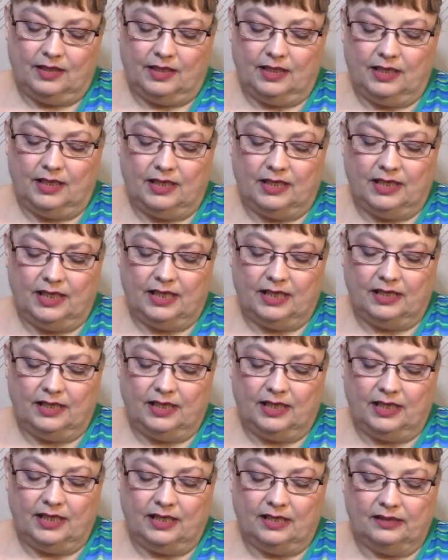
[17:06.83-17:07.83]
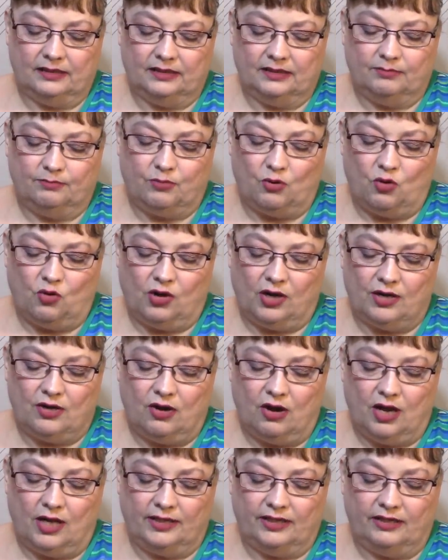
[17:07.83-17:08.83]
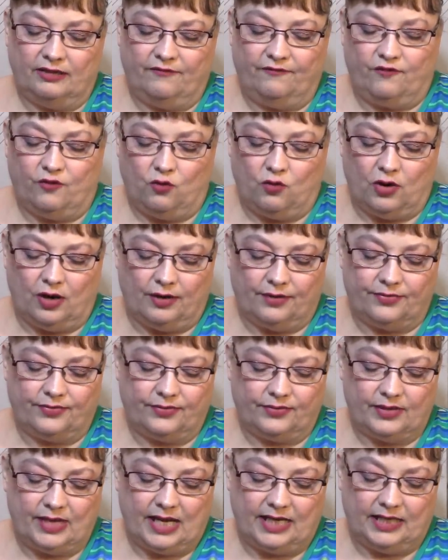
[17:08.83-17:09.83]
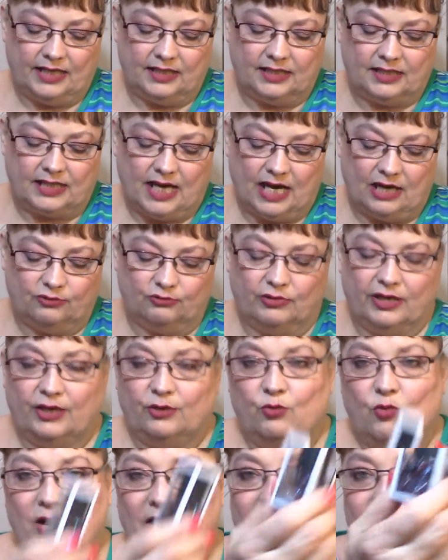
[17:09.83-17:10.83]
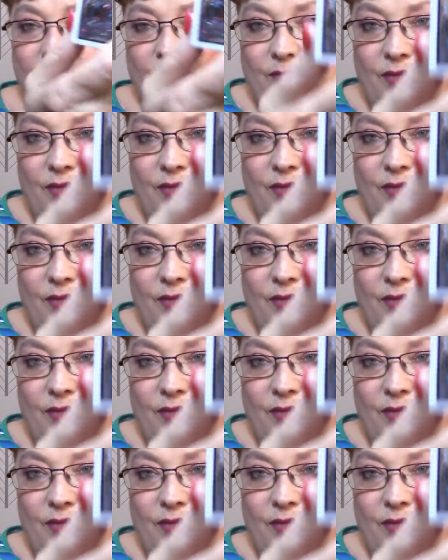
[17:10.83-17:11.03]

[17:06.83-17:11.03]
and it is Born on the fourth, and it's got red, white, and